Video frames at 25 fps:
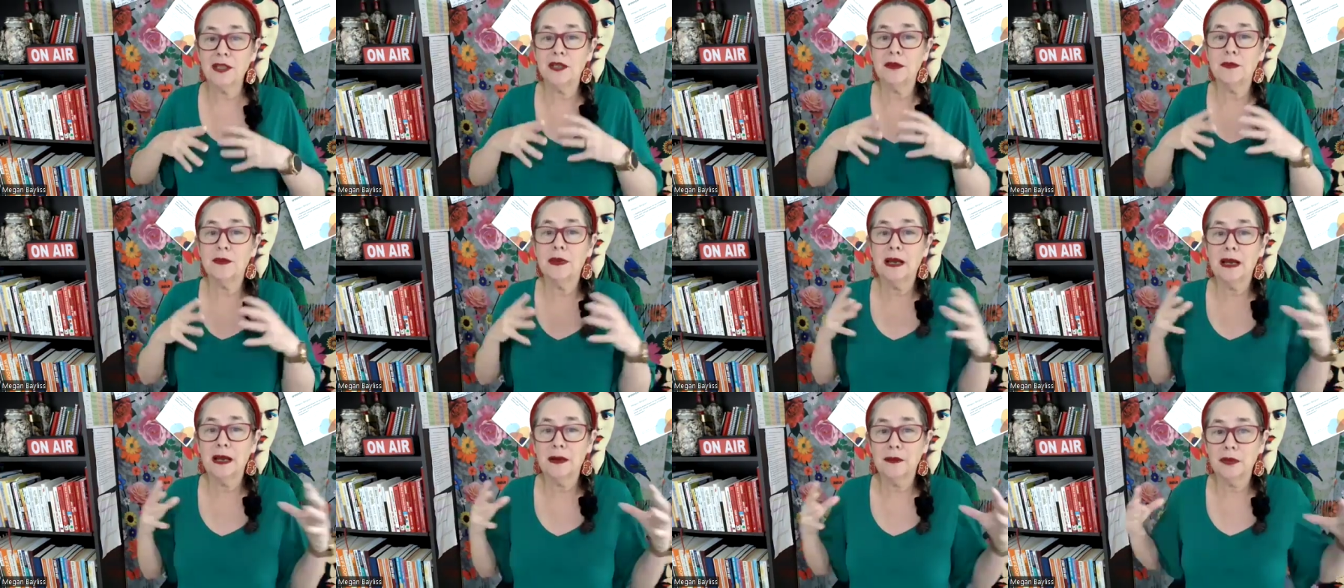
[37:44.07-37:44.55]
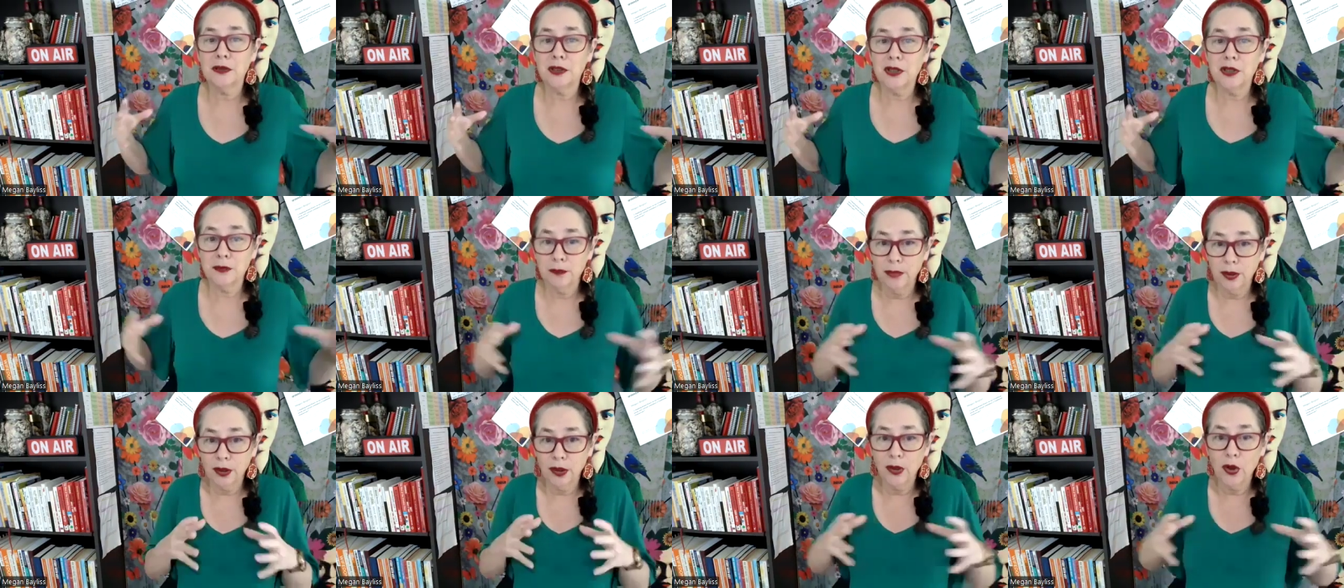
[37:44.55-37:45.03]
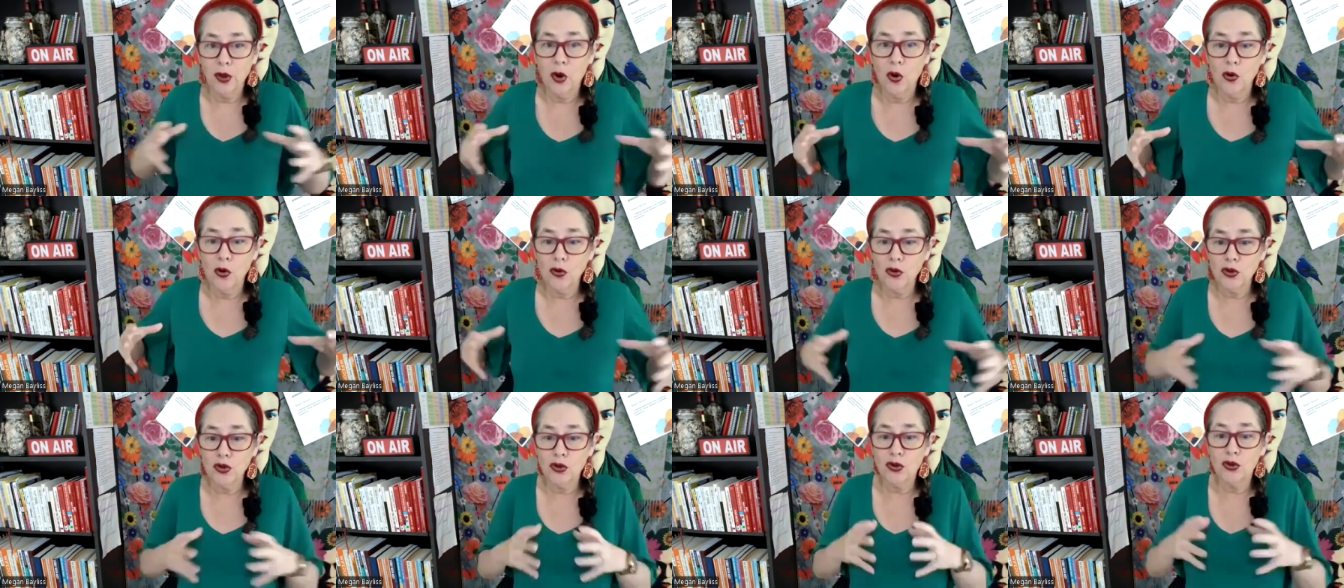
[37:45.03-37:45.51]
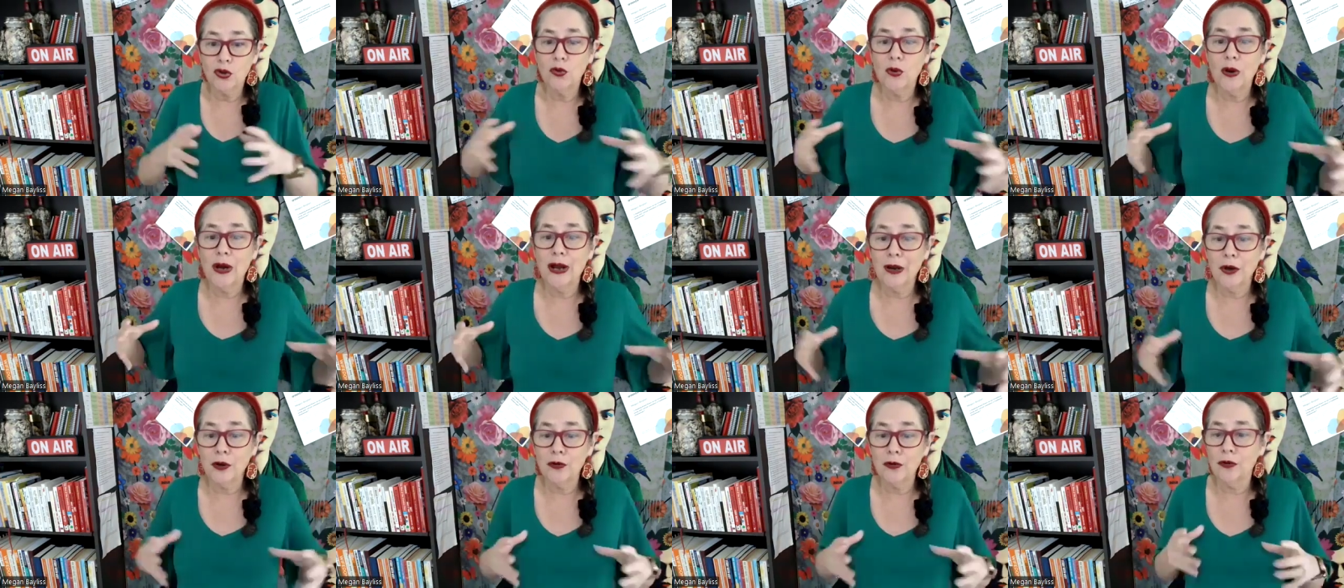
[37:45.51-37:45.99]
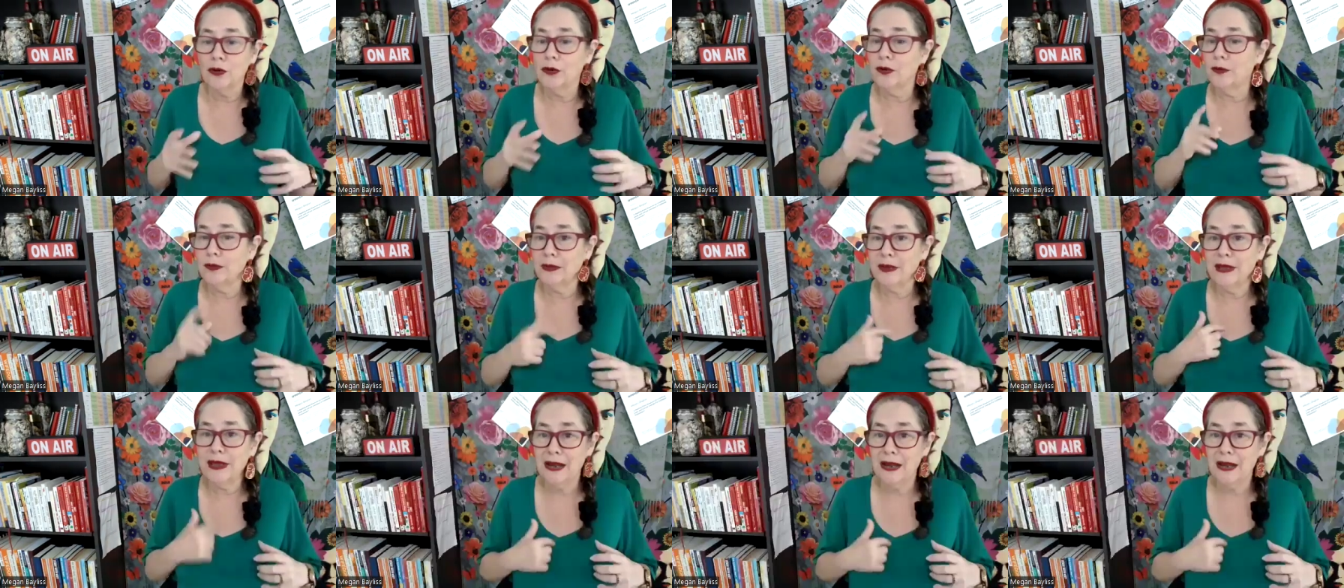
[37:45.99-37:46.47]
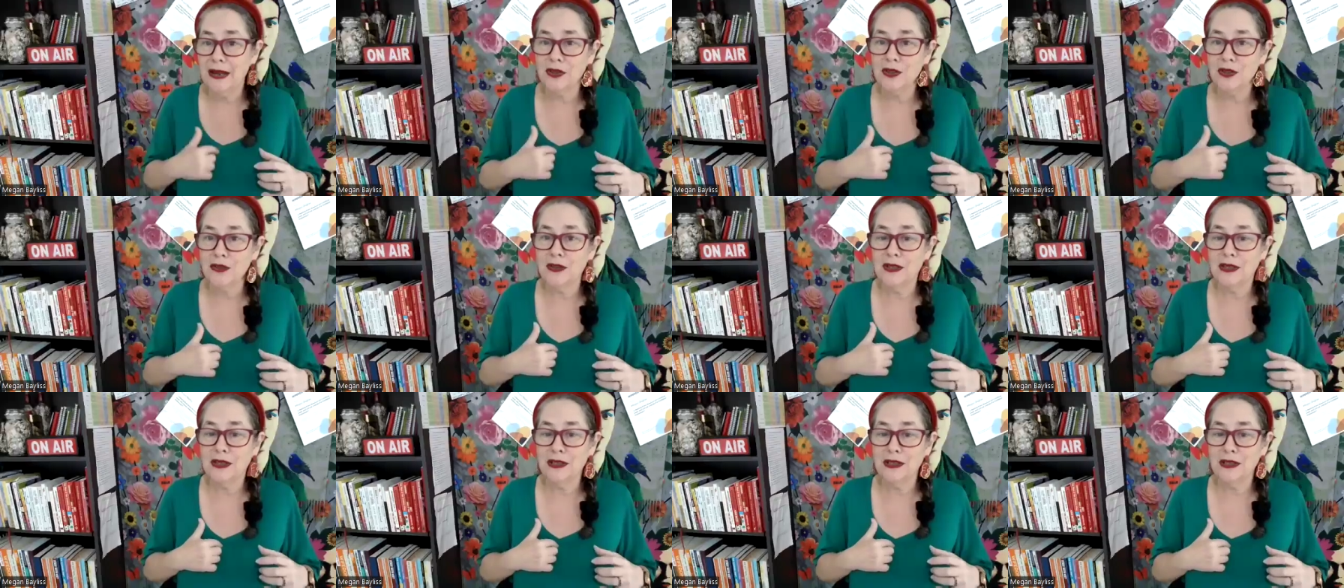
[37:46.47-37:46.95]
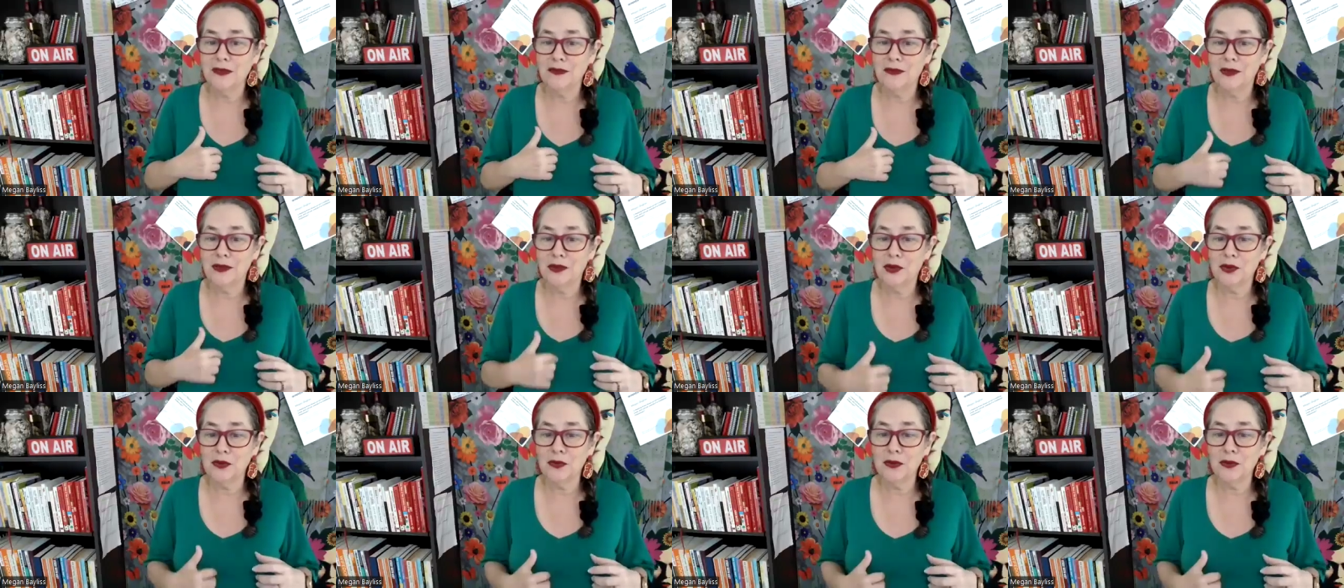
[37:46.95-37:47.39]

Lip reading: to be able to belong to a group, never to the individual.